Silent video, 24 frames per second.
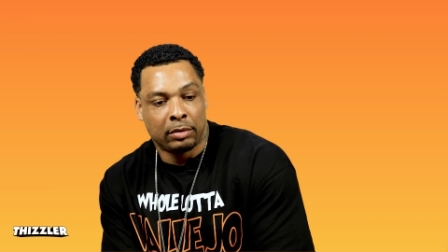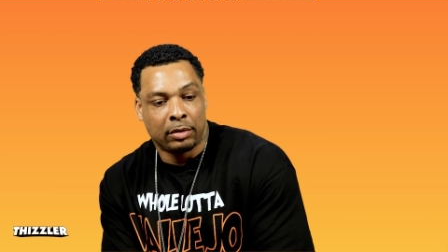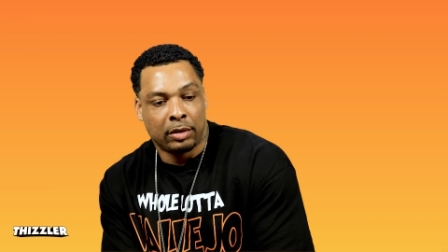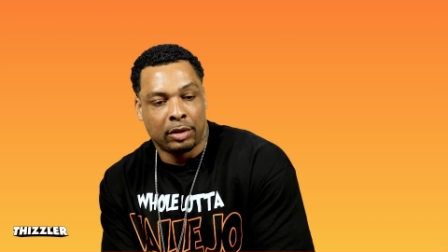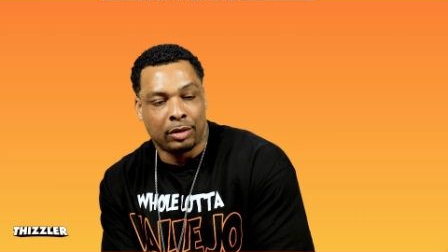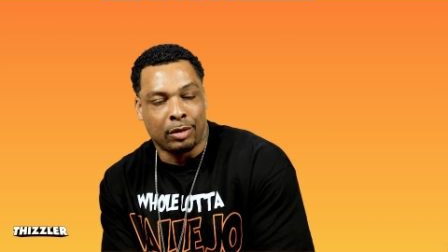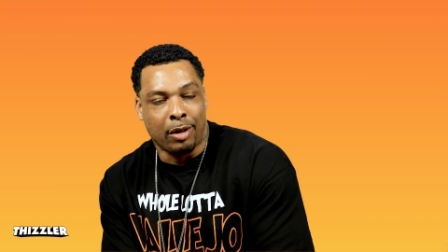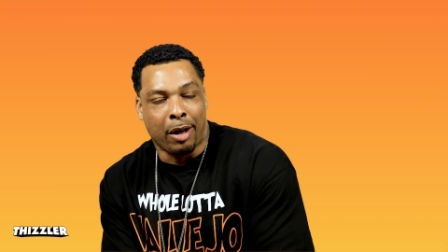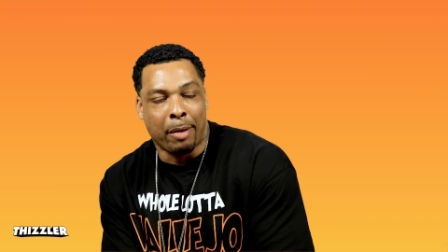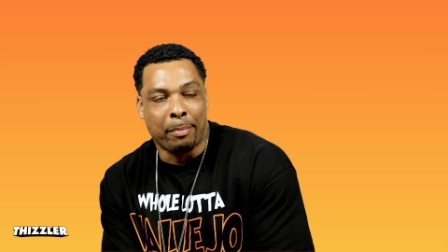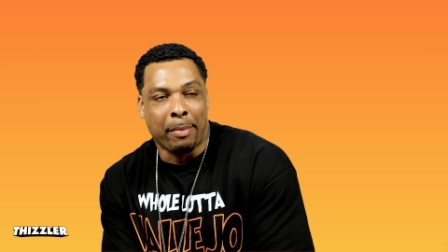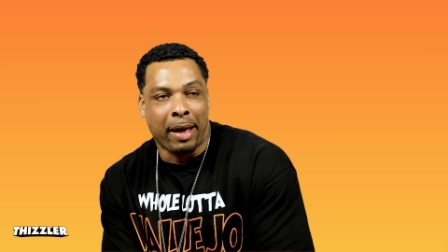
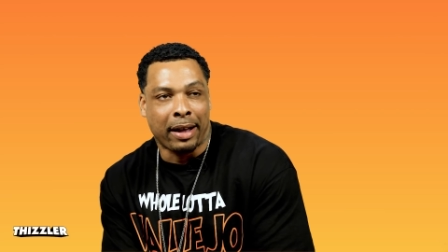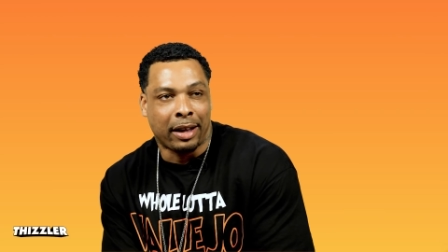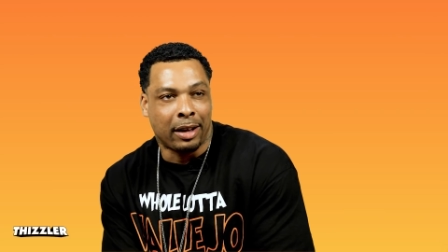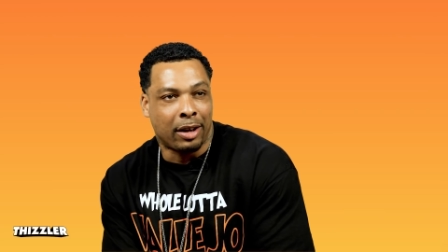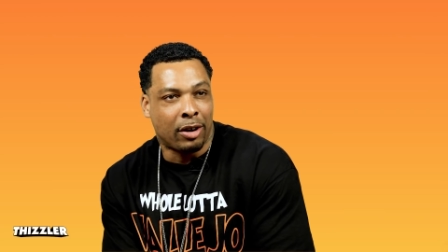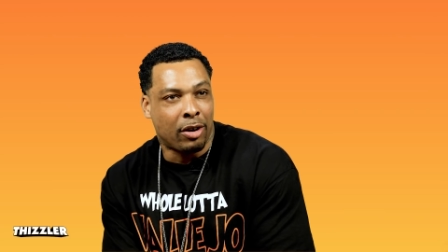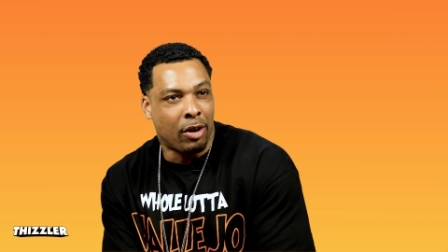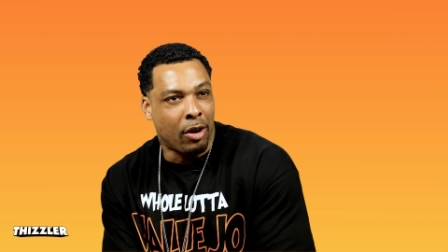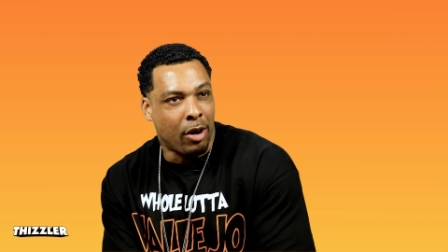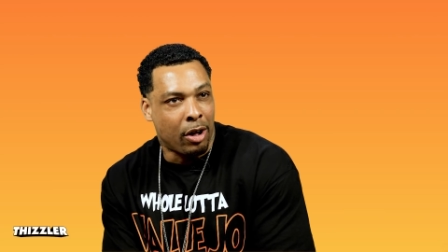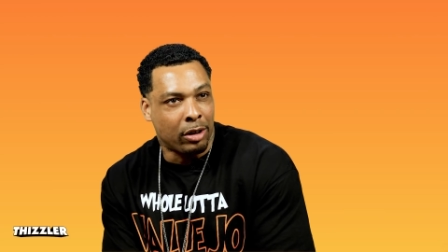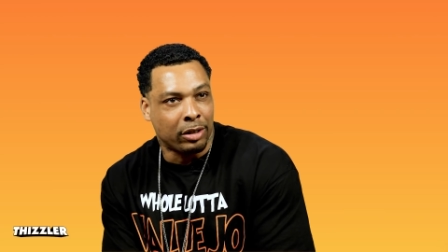You know, I might
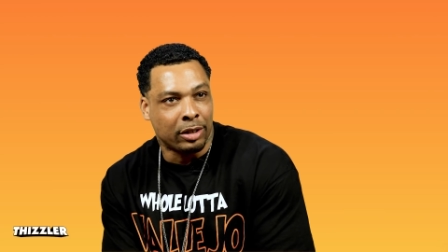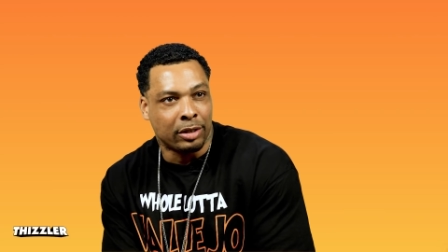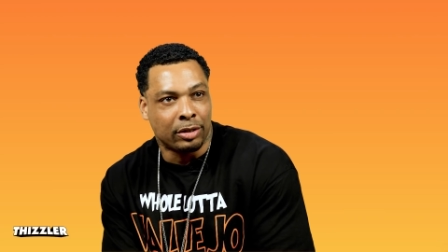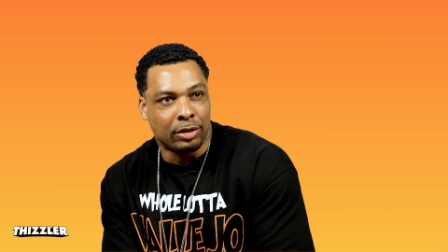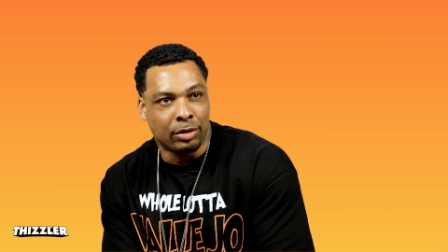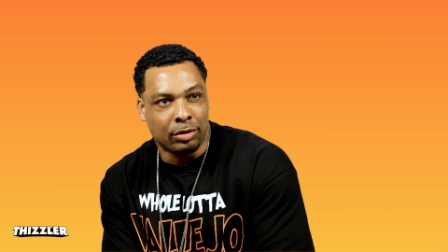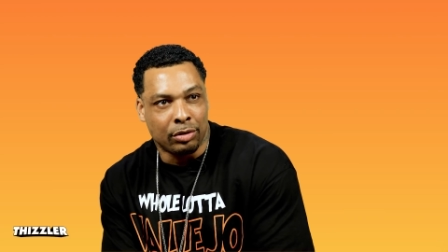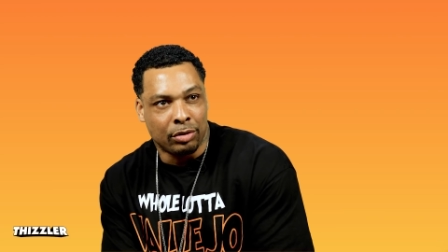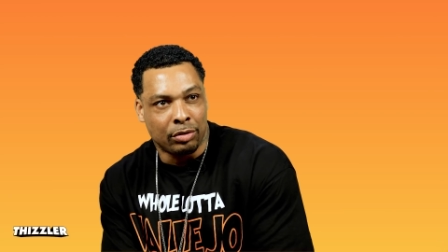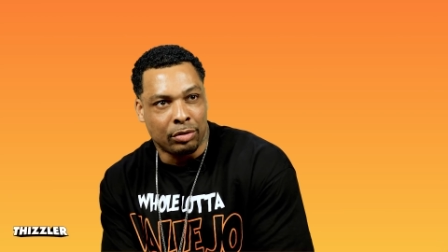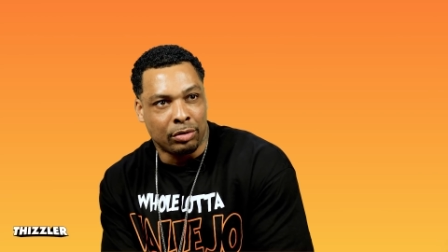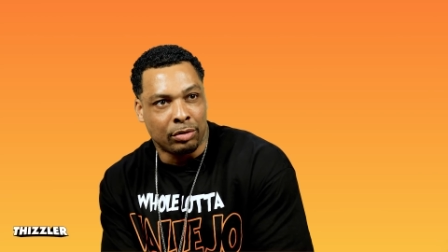could call a
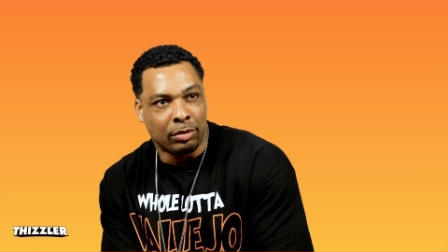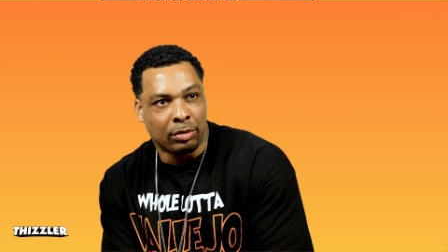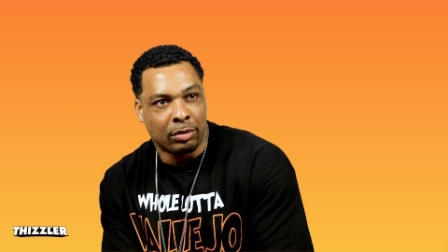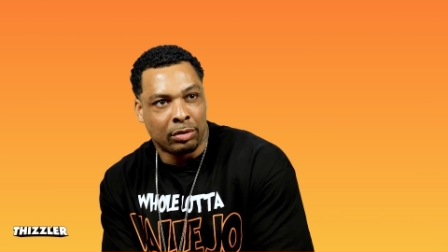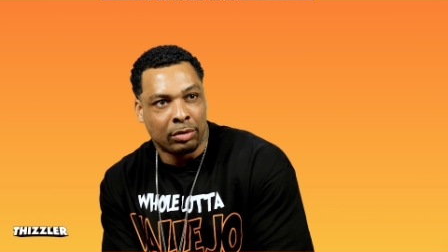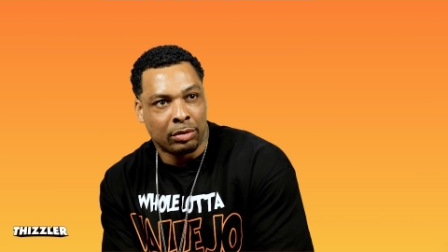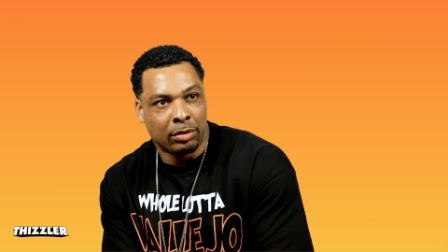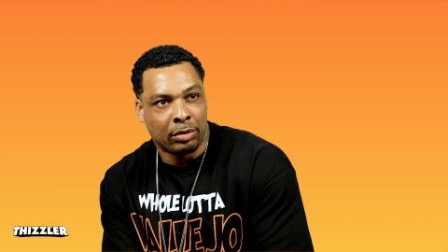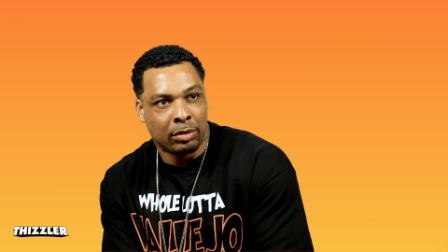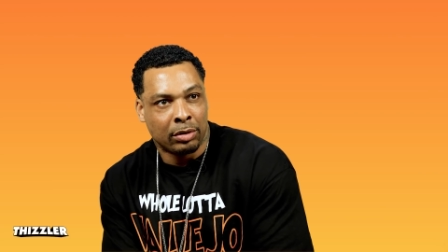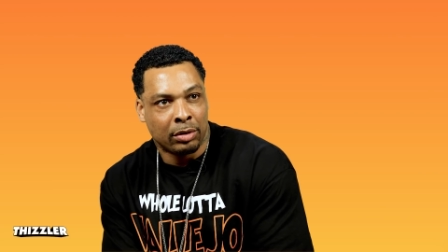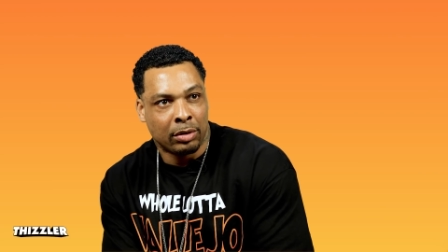dude,
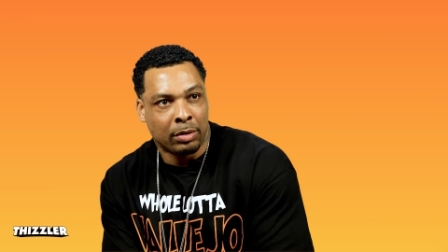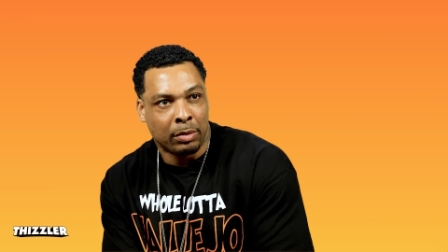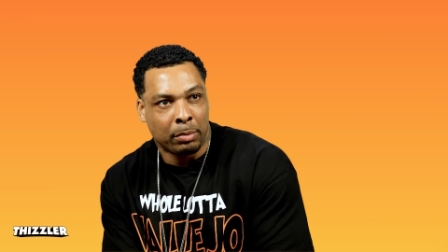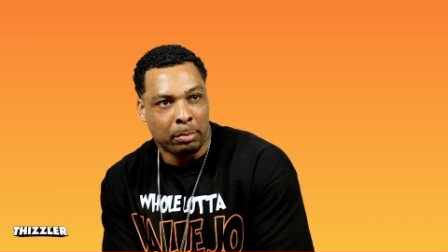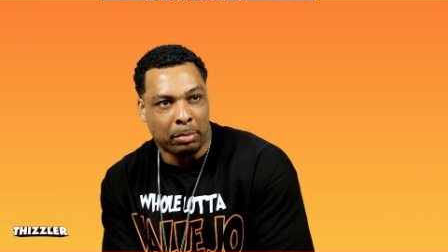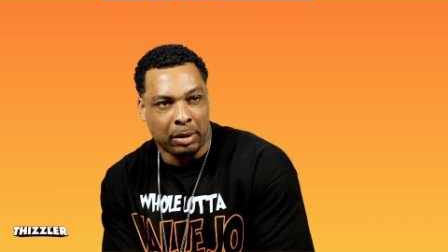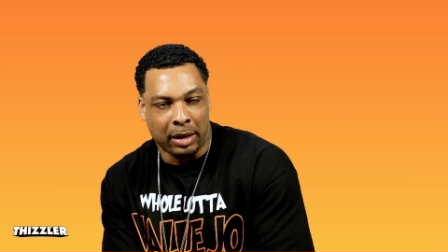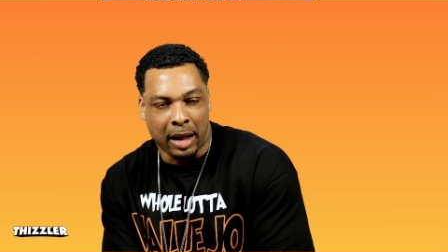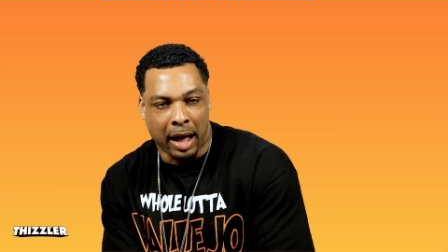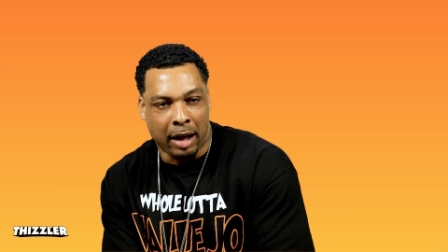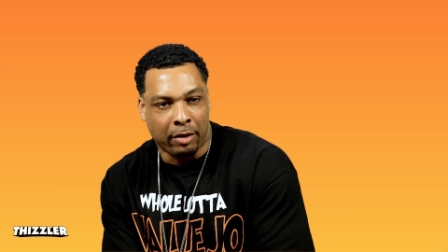but